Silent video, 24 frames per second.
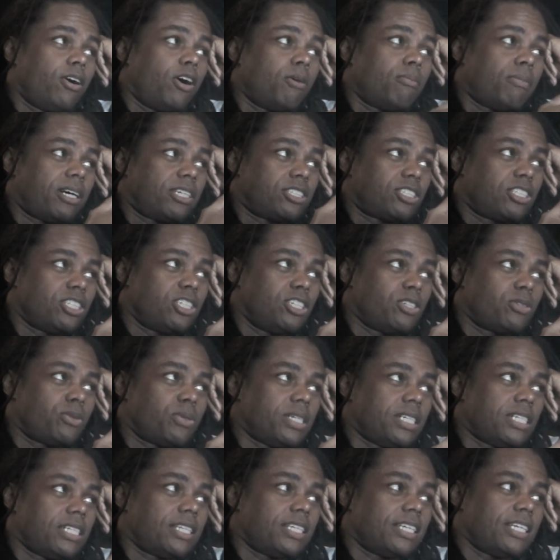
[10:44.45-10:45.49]
on my show
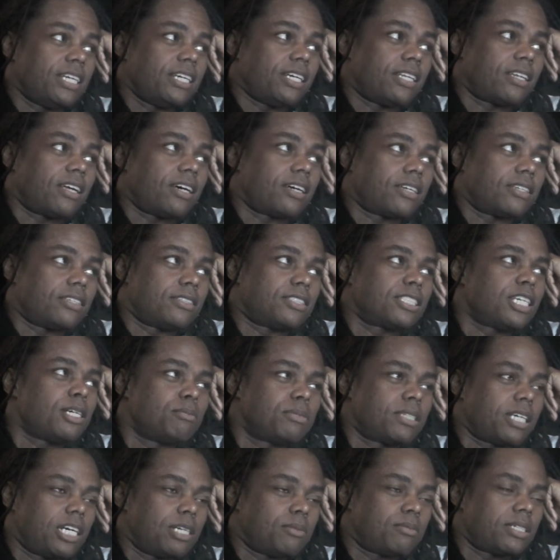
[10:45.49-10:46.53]
or anything. A lot of
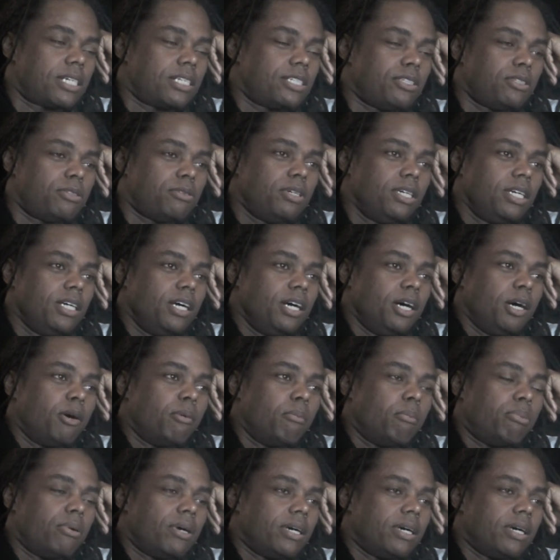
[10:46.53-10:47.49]
sometimes I do, mm.